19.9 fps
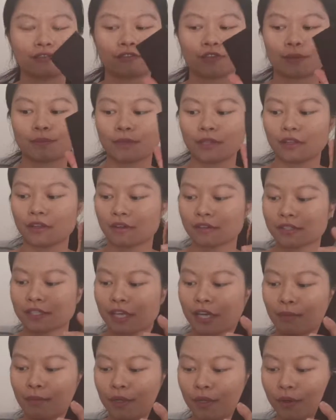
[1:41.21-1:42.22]
from a long
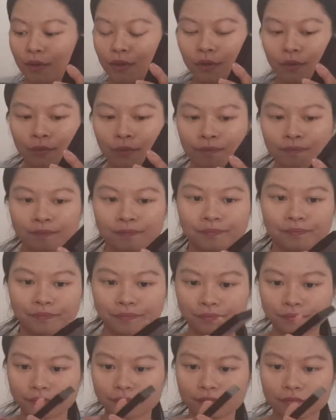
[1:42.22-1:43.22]
time ago,
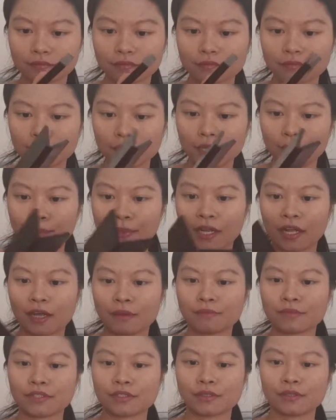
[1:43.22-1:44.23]
but
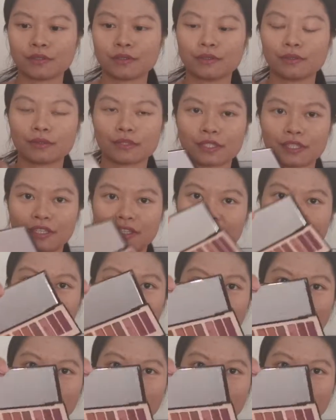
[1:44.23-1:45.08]
I'm still using it.